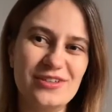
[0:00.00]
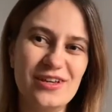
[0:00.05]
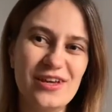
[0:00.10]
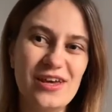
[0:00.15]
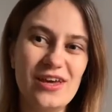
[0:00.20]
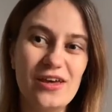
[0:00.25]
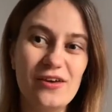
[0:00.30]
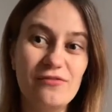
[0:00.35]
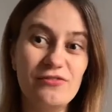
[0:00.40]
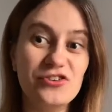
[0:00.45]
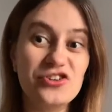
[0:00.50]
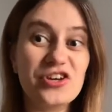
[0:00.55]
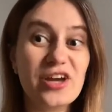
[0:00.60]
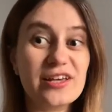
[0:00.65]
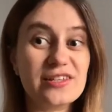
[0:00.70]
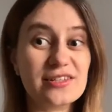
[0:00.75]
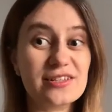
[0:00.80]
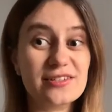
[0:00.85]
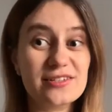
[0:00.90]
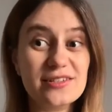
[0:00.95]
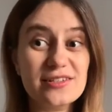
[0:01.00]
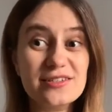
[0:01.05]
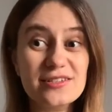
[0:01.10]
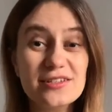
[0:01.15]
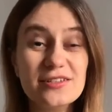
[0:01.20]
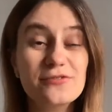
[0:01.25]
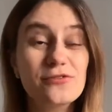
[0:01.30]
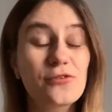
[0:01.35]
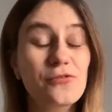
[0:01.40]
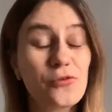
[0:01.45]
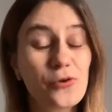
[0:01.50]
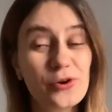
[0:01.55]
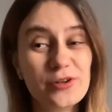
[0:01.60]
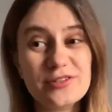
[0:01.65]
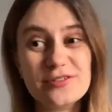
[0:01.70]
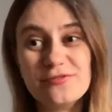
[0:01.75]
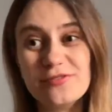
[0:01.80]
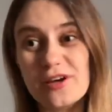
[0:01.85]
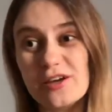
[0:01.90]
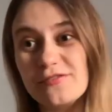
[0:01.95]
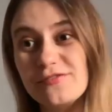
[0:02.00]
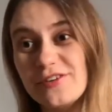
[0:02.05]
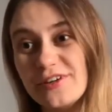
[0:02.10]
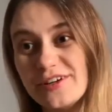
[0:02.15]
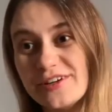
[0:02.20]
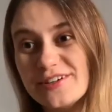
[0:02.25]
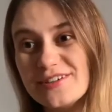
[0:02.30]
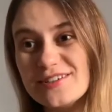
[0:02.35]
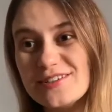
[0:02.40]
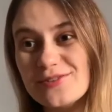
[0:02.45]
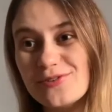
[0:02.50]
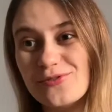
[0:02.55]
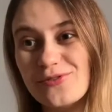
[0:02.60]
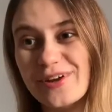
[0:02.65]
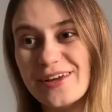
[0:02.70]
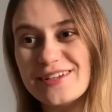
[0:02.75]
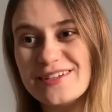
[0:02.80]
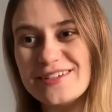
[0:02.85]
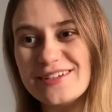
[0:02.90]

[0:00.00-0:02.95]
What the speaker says: which has existed for 35 years already.